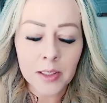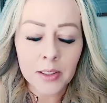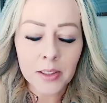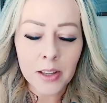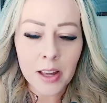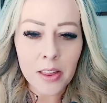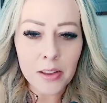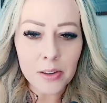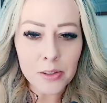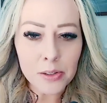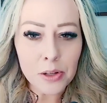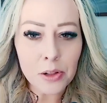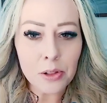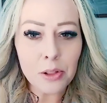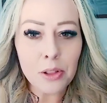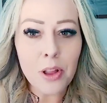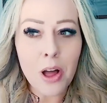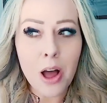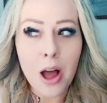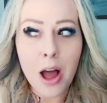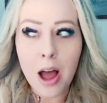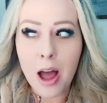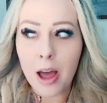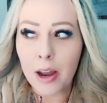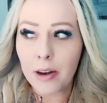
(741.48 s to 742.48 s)
Okay, there's a
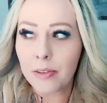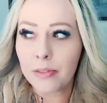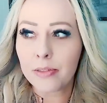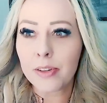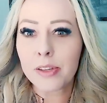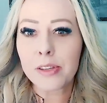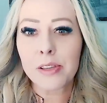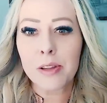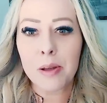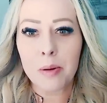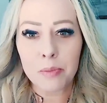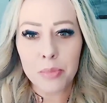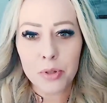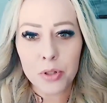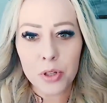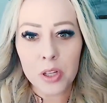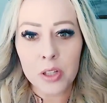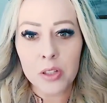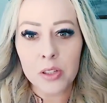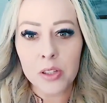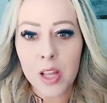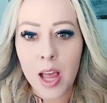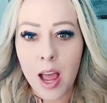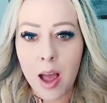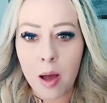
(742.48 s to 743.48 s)
lot of
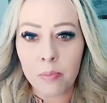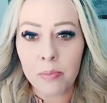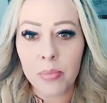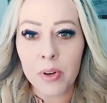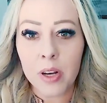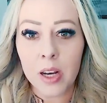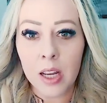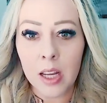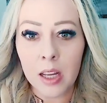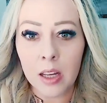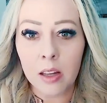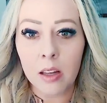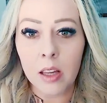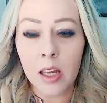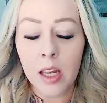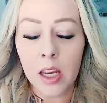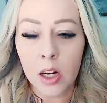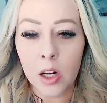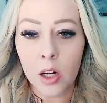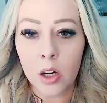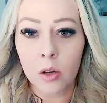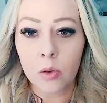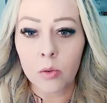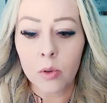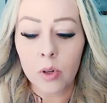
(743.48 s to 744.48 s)
assumptions happening
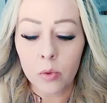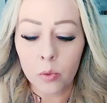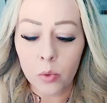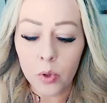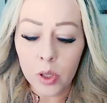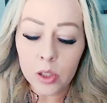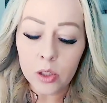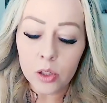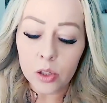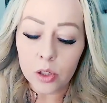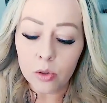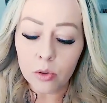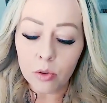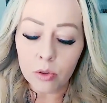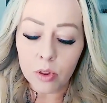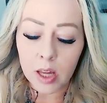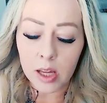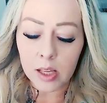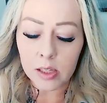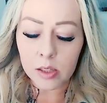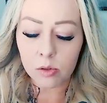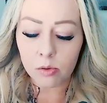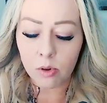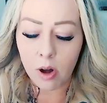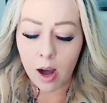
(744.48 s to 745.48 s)
here when we do
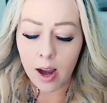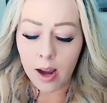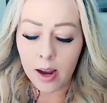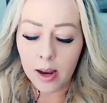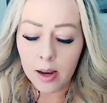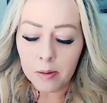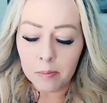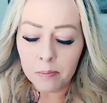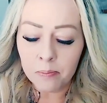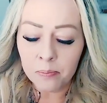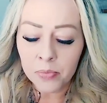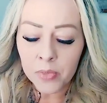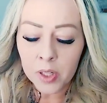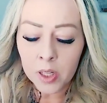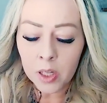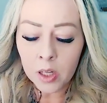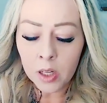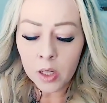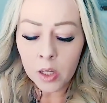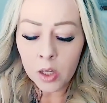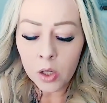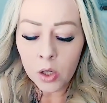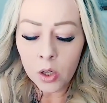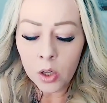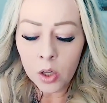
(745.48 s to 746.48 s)
this, right?
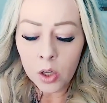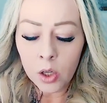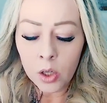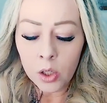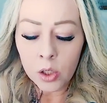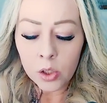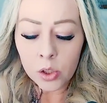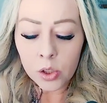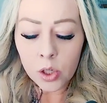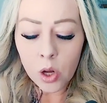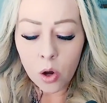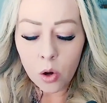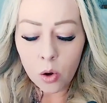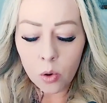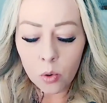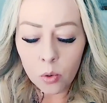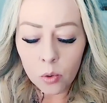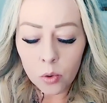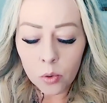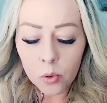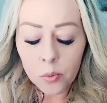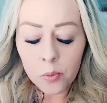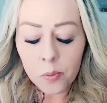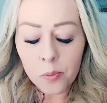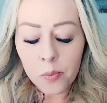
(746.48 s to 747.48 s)

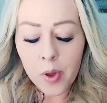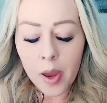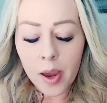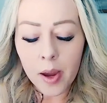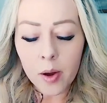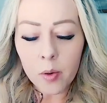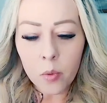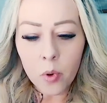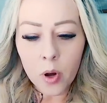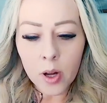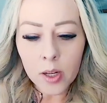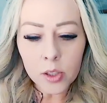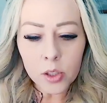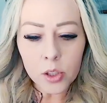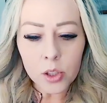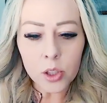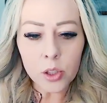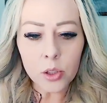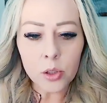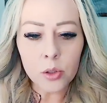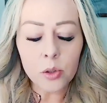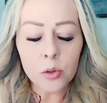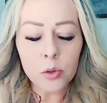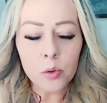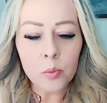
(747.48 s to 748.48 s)
So I want
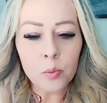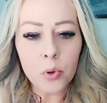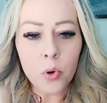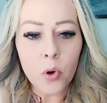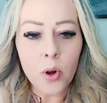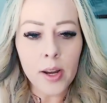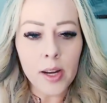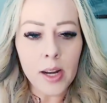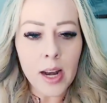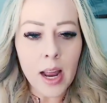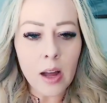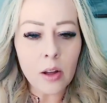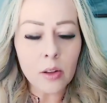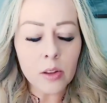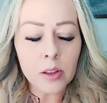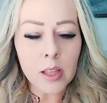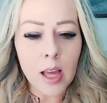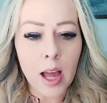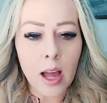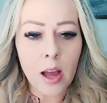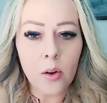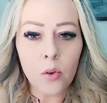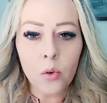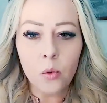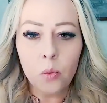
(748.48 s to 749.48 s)
to point out
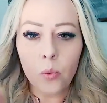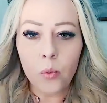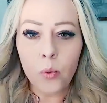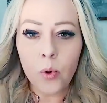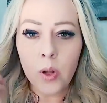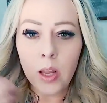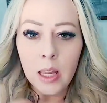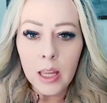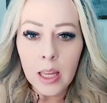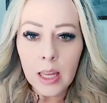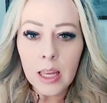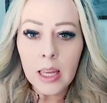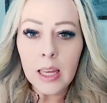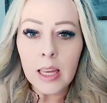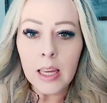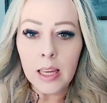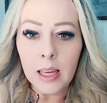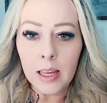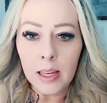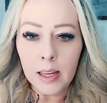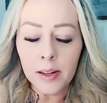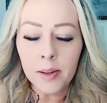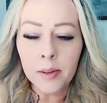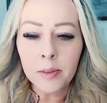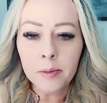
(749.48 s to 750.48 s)
that
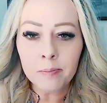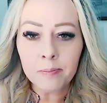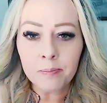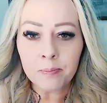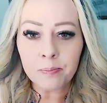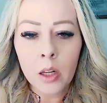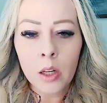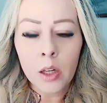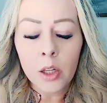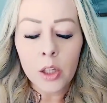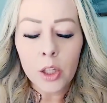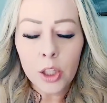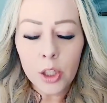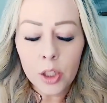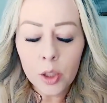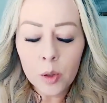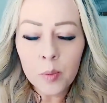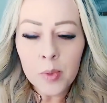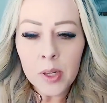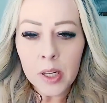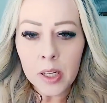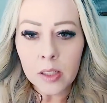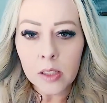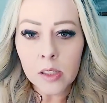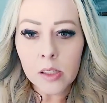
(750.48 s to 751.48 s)
we
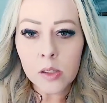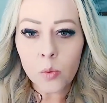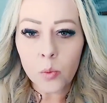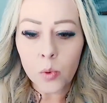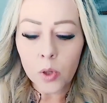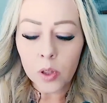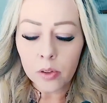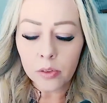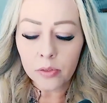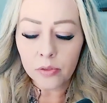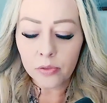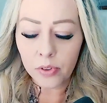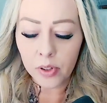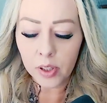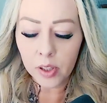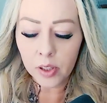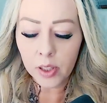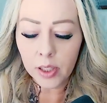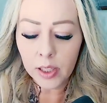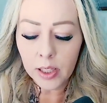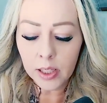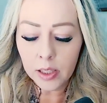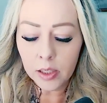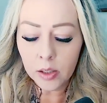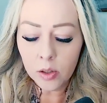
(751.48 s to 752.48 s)
humans will feel
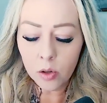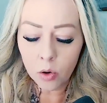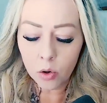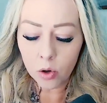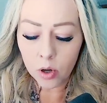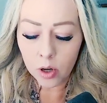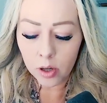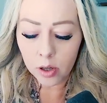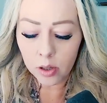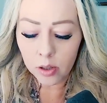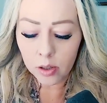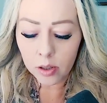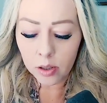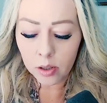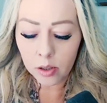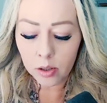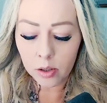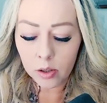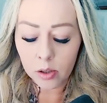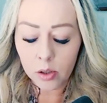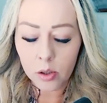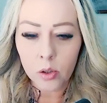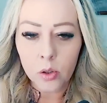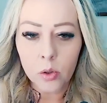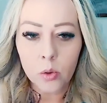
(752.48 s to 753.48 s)
ignored
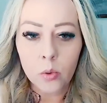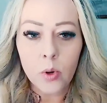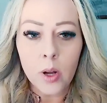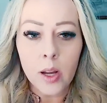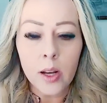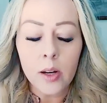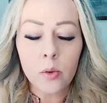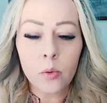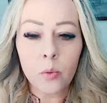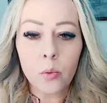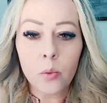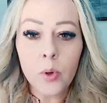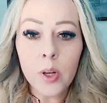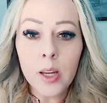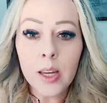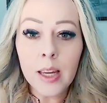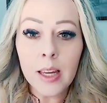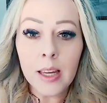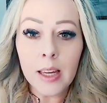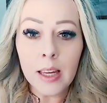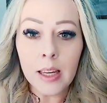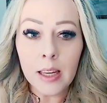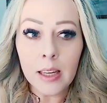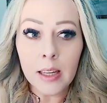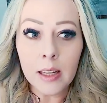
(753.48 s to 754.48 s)
when
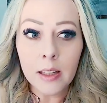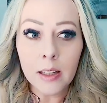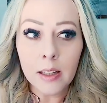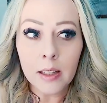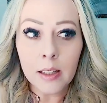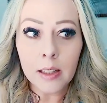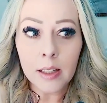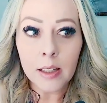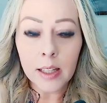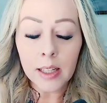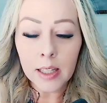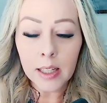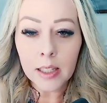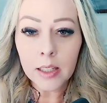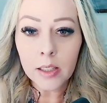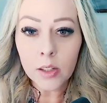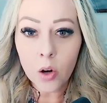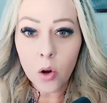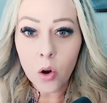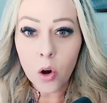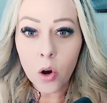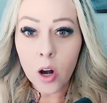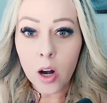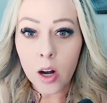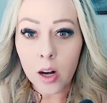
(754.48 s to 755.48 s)
we
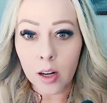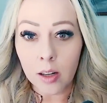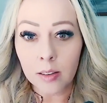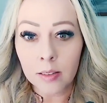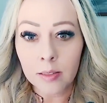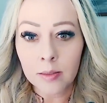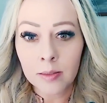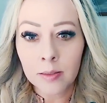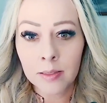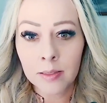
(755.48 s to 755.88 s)
ignore